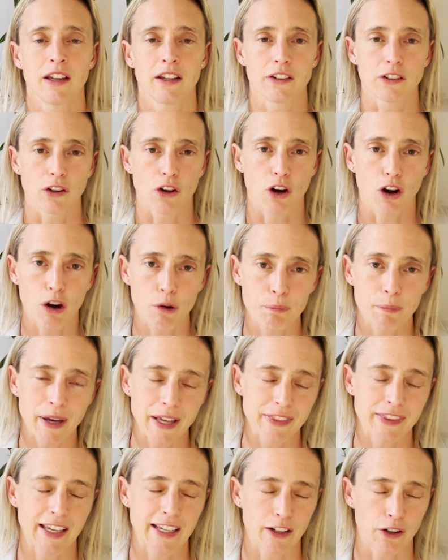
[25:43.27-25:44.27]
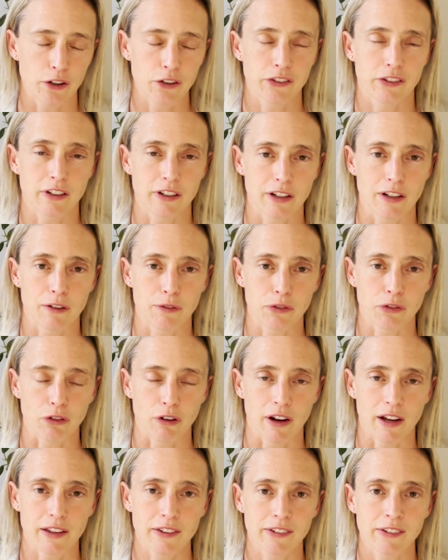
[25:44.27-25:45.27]
to combat that oxidative
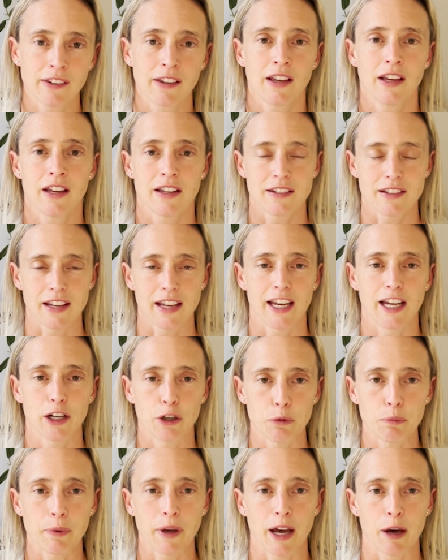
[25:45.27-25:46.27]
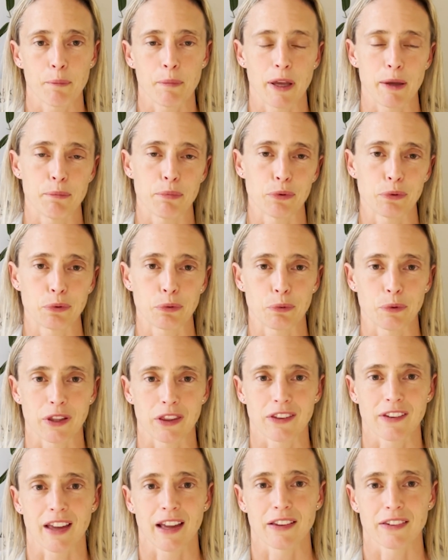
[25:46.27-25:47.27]
stress, to help our people
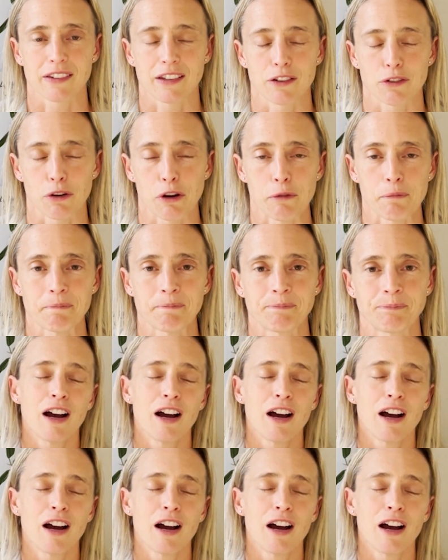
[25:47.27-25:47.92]
with Down syndrome.